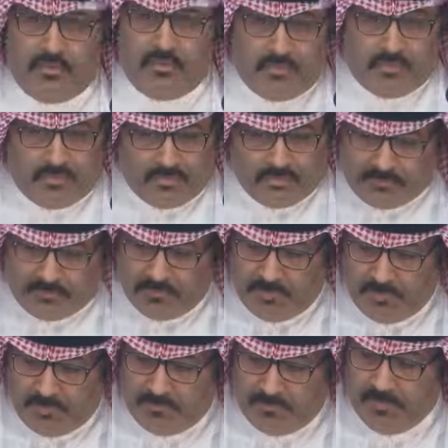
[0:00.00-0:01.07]
Education.
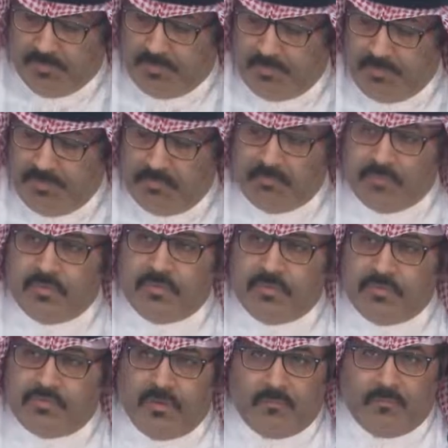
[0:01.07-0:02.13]
In the name of
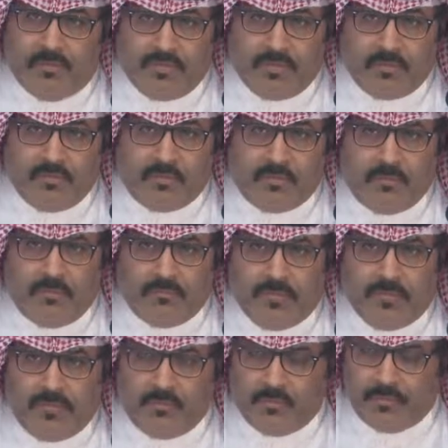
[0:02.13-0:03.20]
God, most gracious, most
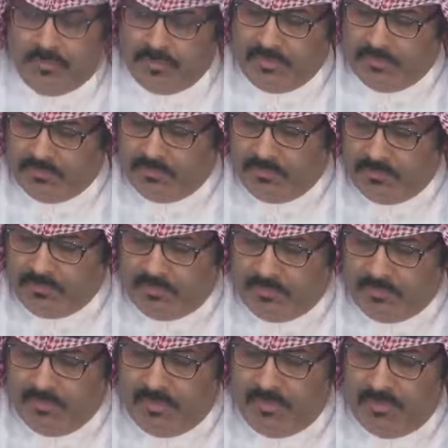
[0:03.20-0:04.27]
merciful, peace be upon
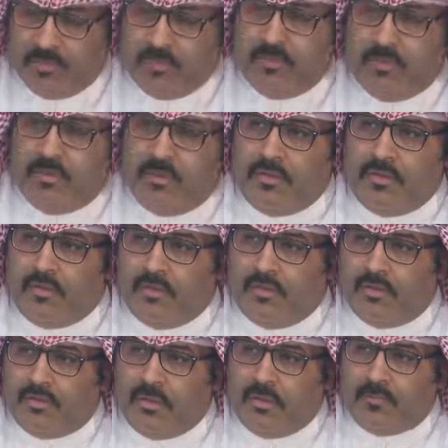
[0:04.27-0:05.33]
you. Well,
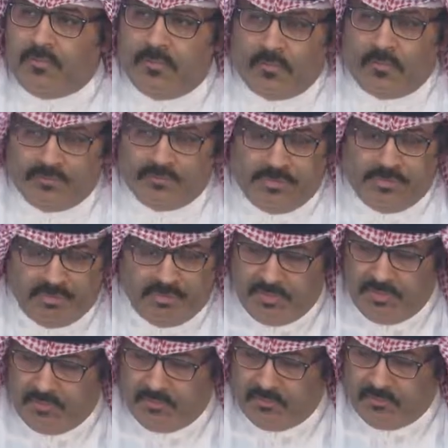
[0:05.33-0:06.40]

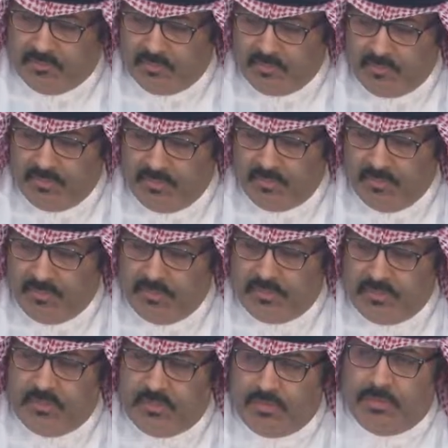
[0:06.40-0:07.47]
welcome everyone,
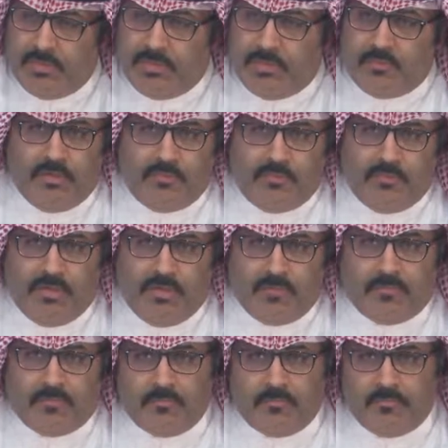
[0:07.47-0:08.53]
and I'm pleased
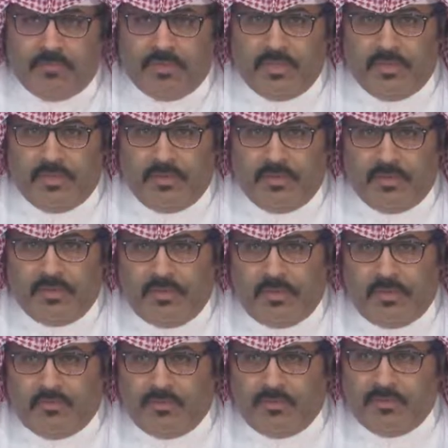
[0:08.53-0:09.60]
to be with you
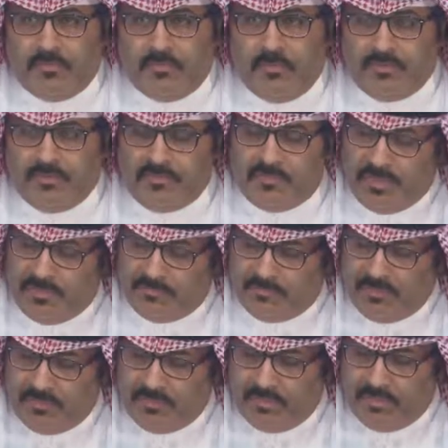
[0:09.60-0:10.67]
in this press
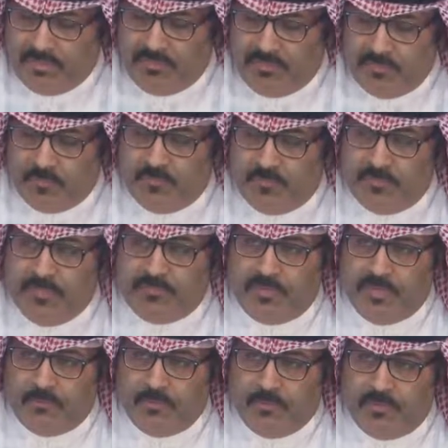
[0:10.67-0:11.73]
conference
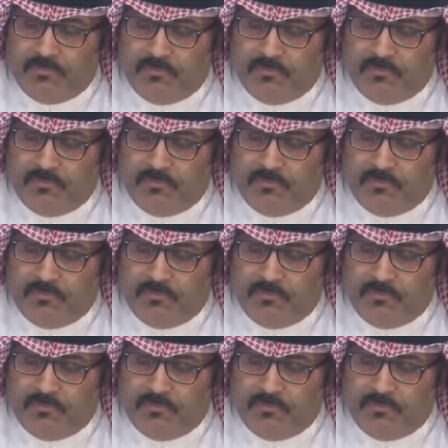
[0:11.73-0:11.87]
in which